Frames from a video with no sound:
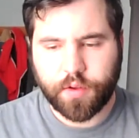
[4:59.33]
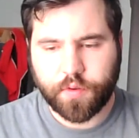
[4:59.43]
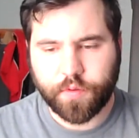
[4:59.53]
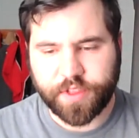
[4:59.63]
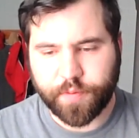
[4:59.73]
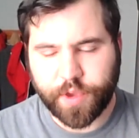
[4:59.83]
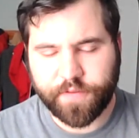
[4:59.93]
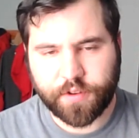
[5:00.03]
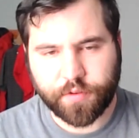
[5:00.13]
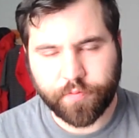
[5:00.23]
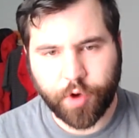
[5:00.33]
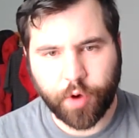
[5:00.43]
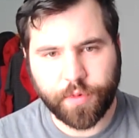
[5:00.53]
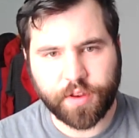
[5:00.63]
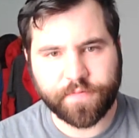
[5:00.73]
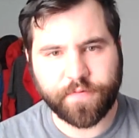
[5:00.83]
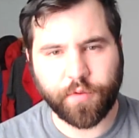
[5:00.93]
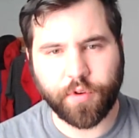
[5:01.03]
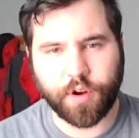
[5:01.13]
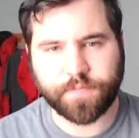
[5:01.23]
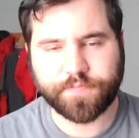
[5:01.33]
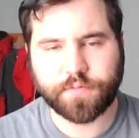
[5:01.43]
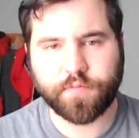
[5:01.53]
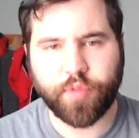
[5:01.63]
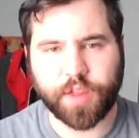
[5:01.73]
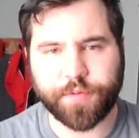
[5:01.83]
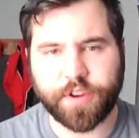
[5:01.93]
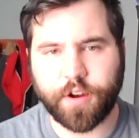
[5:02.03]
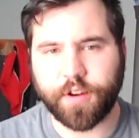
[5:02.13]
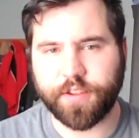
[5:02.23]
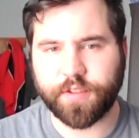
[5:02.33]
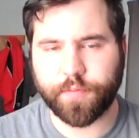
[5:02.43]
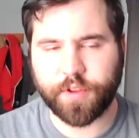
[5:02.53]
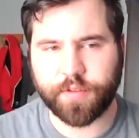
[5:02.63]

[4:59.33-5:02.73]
was the pivotal moment for Presbyterianism.